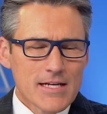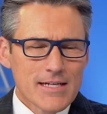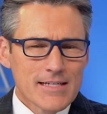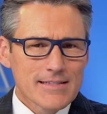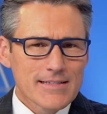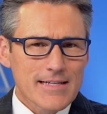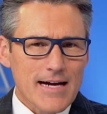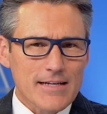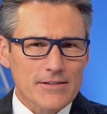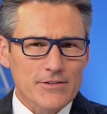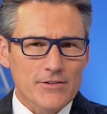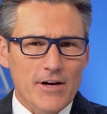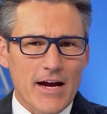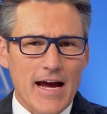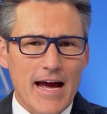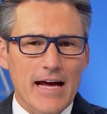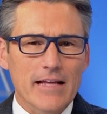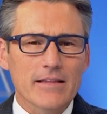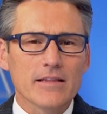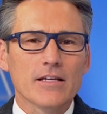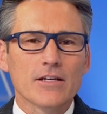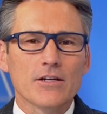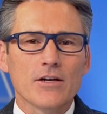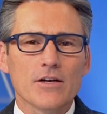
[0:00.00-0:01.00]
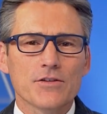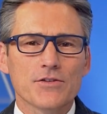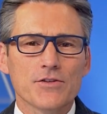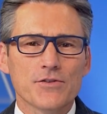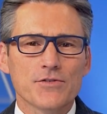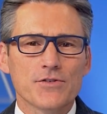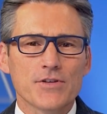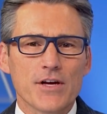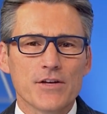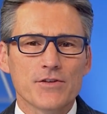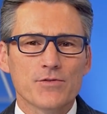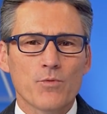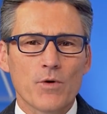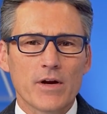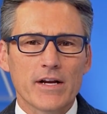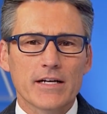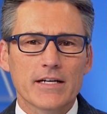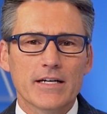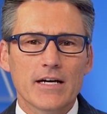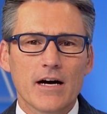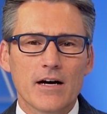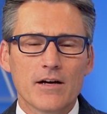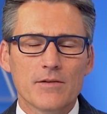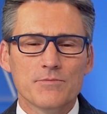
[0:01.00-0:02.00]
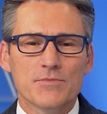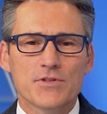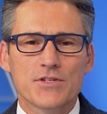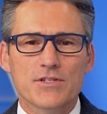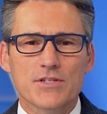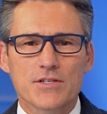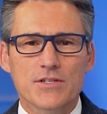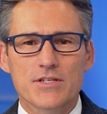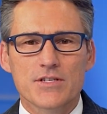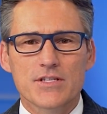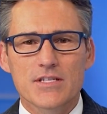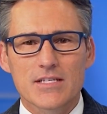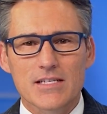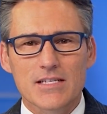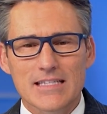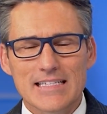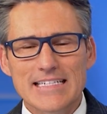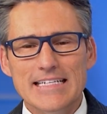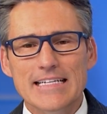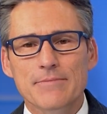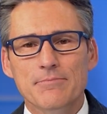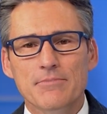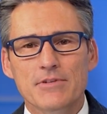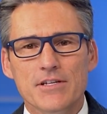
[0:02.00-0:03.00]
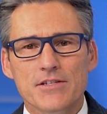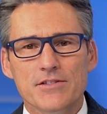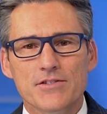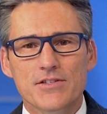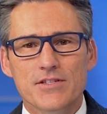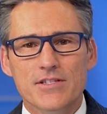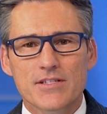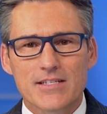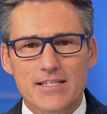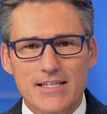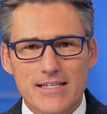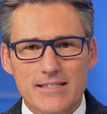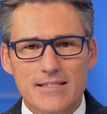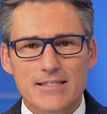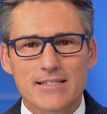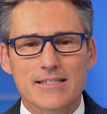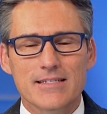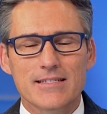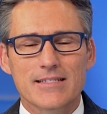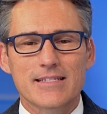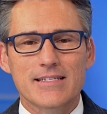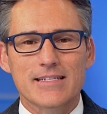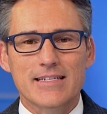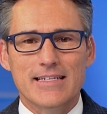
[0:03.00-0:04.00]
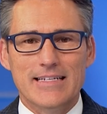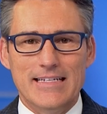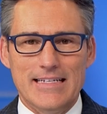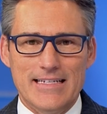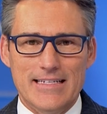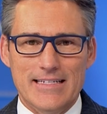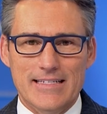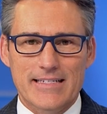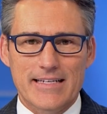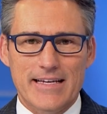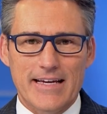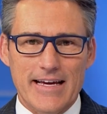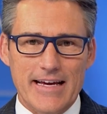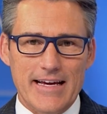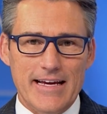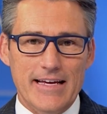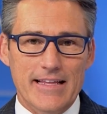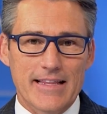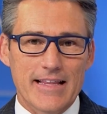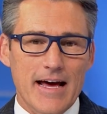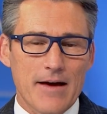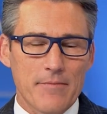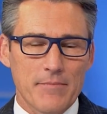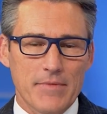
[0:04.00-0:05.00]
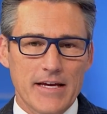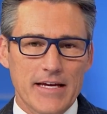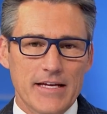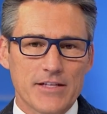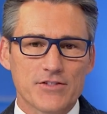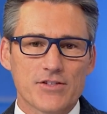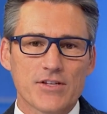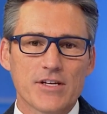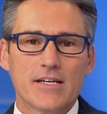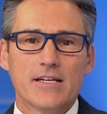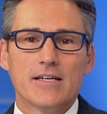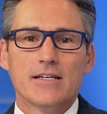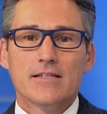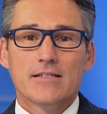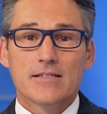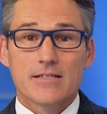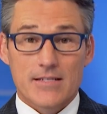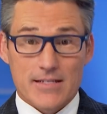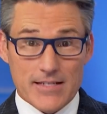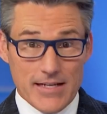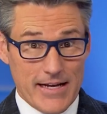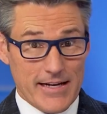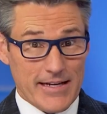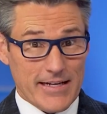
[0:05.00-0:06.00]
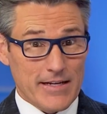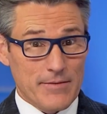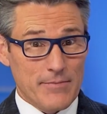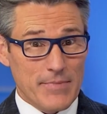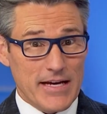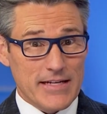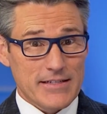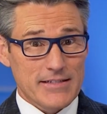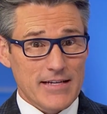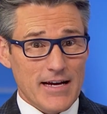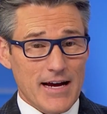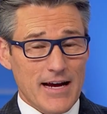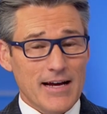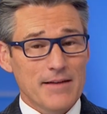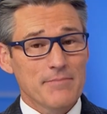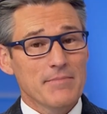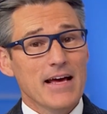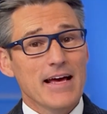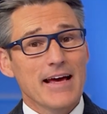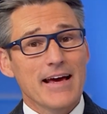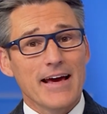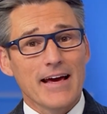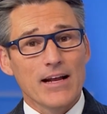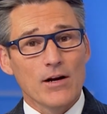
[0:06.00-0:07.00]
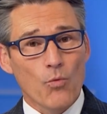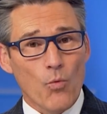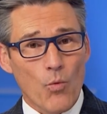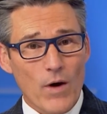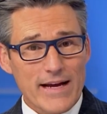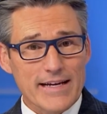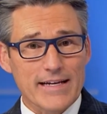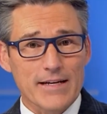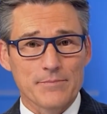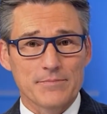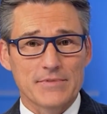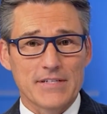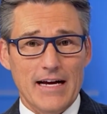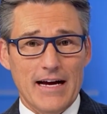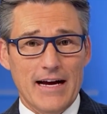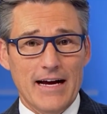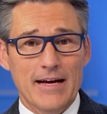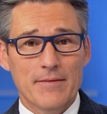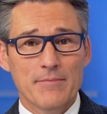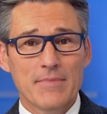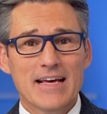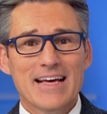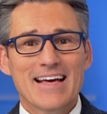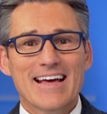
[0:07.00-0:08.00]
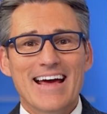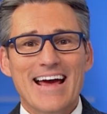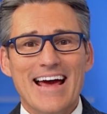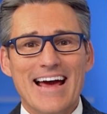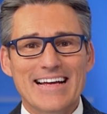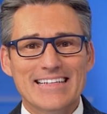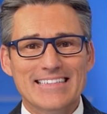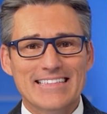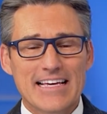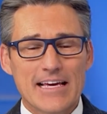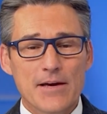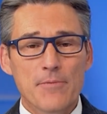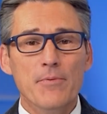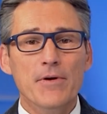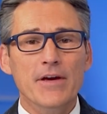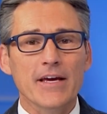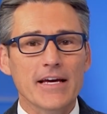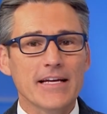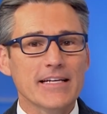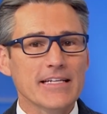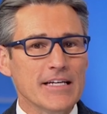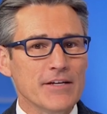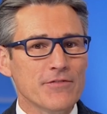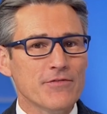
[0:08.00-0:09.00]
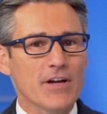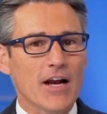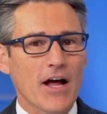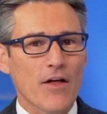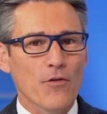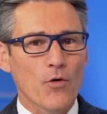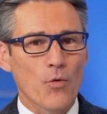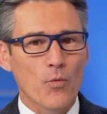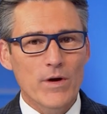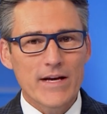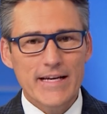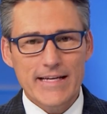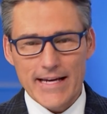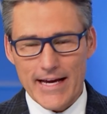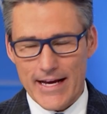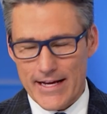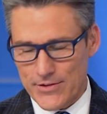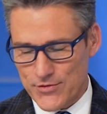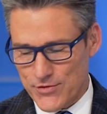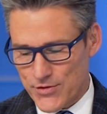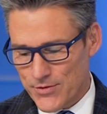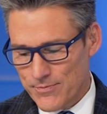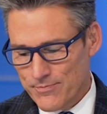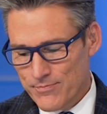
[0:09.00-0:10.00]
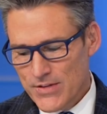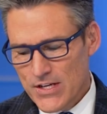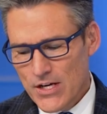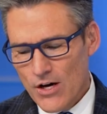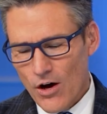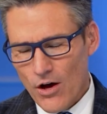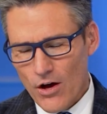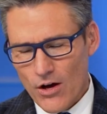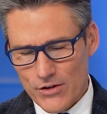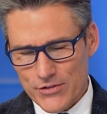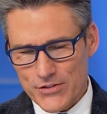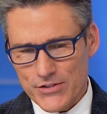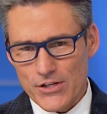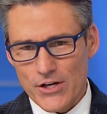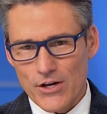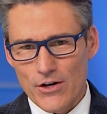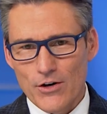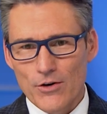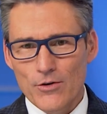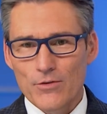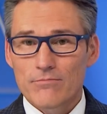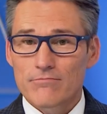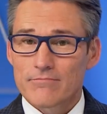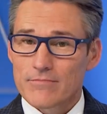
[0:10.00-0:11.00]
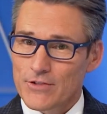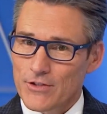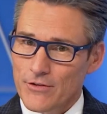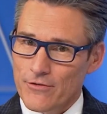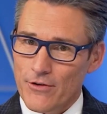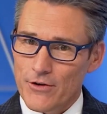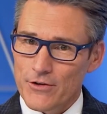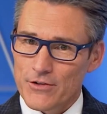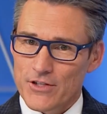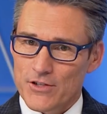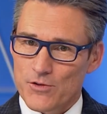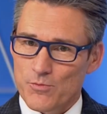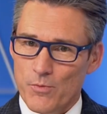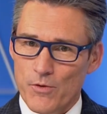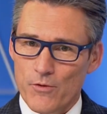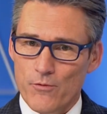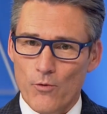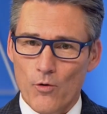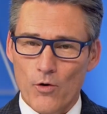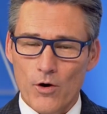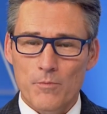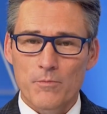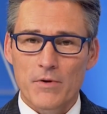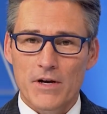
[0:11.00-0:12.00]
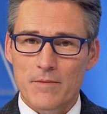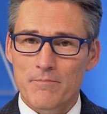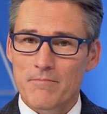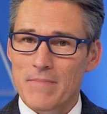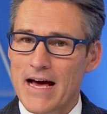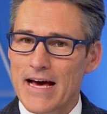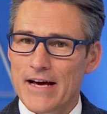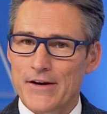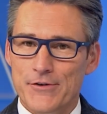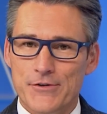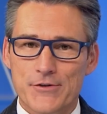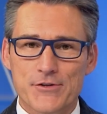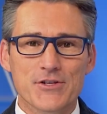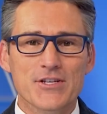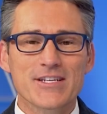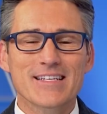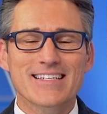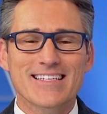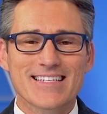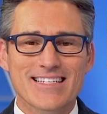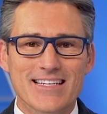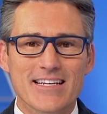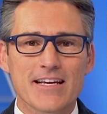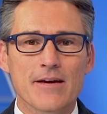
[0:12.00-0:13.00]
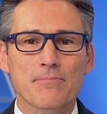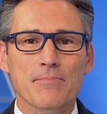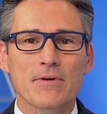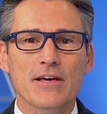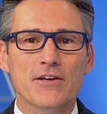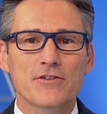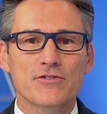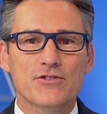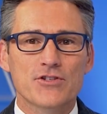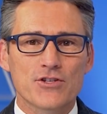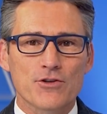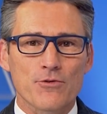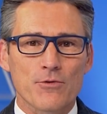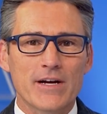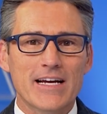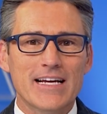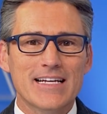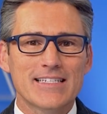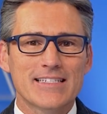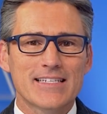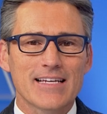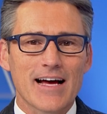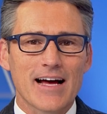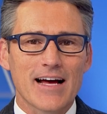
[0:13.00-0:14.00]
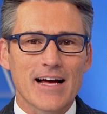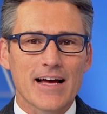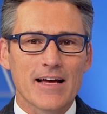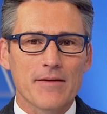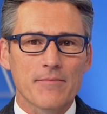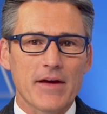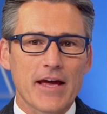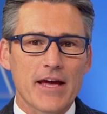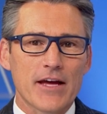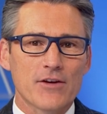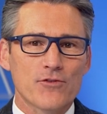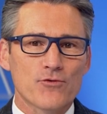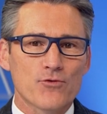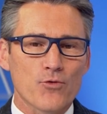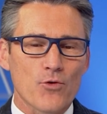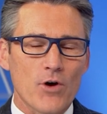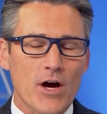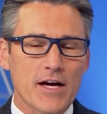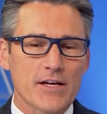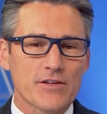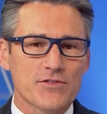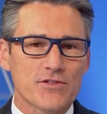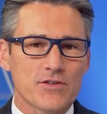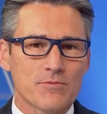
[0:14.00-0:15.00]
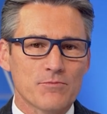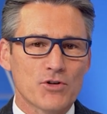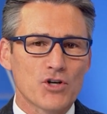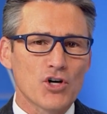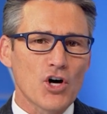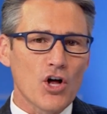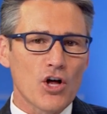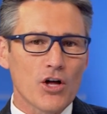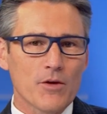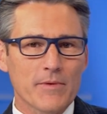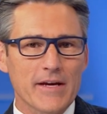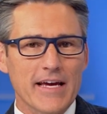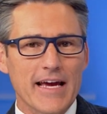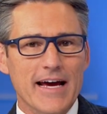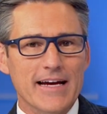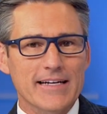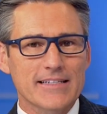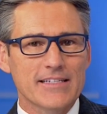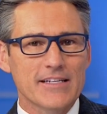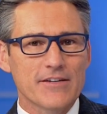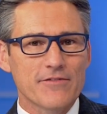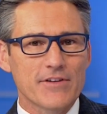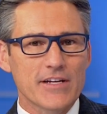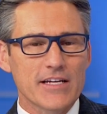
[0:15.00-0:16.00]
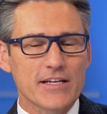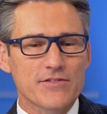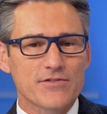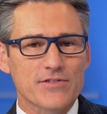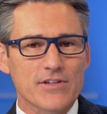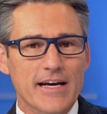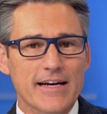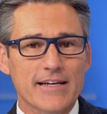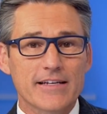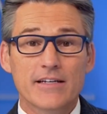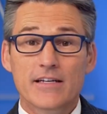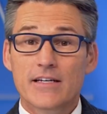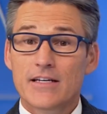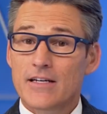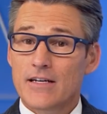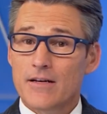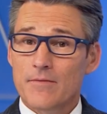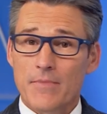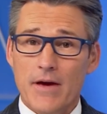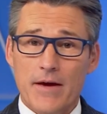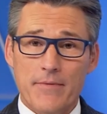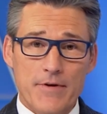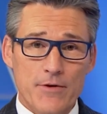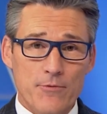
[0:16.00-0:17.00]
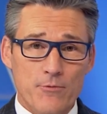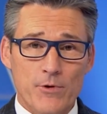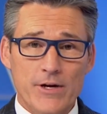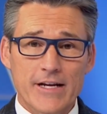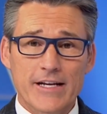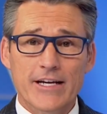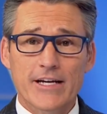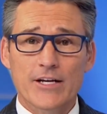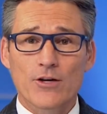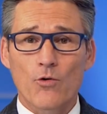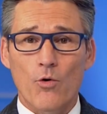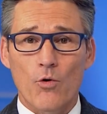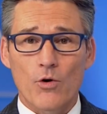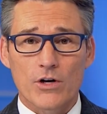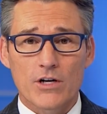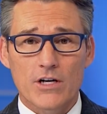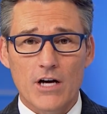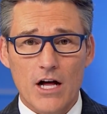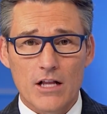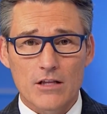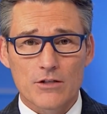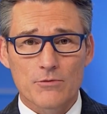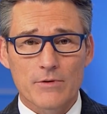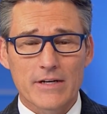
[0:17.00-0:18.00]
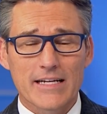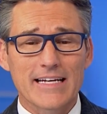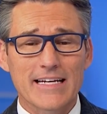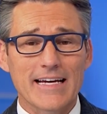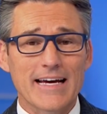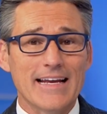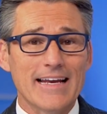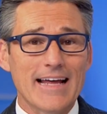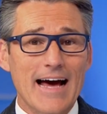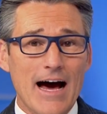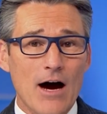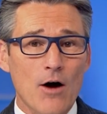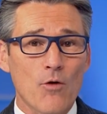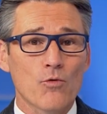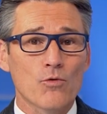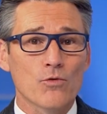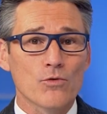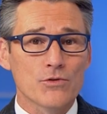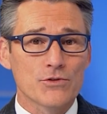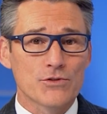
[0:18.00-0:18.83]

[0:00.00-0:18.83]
Dr. Hadland also says when it comes to sleep, consistency is key. That means setting a bedtime and a wake up time and keeping it even on the weekends. Also, you've heard this before, but it matters skipping screen time and trying some calming activities like maybe reading or coloring an hour or